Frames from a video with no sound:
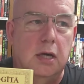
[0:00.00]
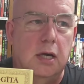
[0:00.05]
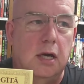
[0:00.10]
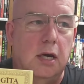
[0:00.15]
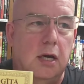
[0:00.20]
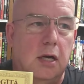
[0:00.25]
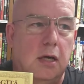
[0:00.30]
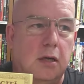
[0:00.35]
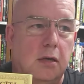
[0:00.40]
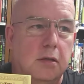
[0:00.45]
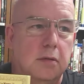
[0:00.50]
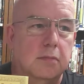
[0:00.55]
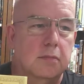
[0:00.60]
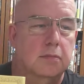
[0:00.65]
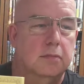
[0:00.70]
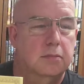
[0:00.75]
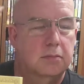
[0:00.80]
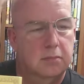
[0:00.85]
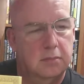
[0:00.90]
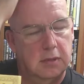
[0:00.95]
I
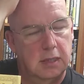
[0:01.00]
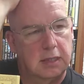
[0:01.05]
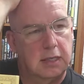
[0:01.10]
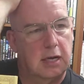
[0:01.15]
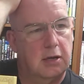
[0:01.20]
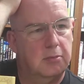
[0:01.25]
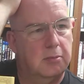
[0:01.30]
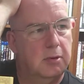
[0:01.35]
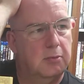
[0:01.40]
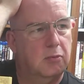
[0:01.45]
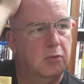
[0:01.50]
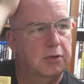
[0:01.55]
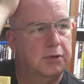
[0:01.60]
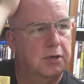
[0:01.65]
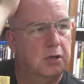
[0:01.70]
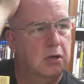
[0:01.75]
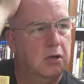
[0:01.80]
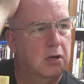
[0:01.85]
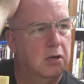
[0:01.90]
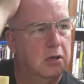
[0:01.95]
can't remember what
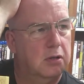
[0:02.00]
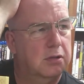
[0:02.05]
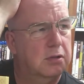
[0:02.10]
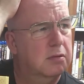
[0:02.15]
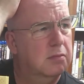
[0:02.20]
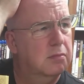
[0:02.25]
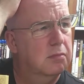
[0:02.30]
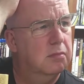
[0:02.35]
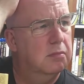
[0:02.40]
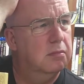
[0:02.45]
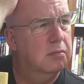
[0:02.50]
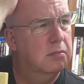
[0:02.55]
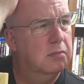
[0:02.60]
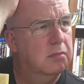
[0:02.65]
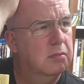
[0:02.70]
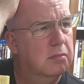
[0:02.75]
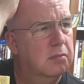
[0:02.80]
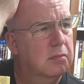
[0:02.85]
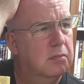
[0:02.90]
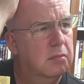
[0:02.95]
they're called.
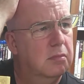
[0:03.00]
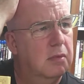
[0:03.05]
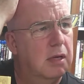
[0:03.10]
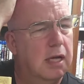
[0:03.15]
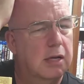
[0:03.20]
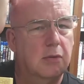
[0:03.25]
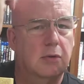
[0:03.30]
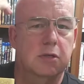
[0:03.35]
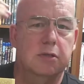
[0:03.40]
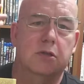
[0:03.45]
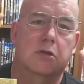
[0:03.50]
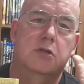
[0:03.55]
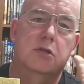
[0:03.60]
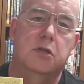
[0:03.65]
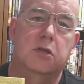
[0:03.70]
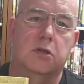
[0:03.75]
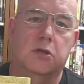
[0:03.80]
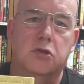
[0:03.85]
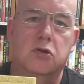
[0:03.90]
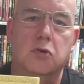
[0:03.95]
Anyways, there's
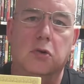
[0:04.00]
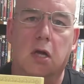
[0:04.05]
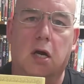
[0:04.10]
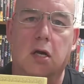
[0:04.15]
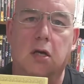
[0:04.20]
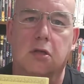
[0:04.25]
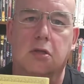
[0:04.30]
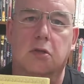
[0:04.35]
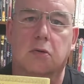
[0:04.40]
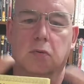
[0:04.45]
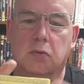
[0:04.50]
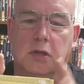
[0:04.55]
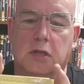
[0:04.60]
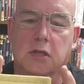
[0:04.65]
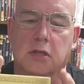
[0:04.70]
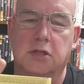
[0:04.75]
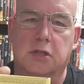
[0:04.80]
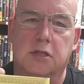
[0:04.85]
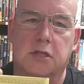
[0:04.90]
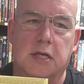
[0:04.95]
two large
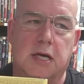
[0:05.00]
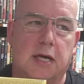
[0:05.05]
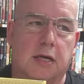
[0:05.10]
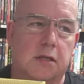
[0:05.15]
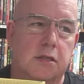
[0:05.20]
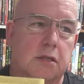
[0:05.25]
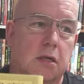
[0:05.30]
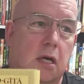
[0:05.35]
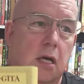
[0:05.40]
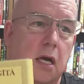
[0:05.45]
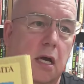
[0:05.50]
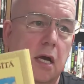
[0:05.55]
religious texts.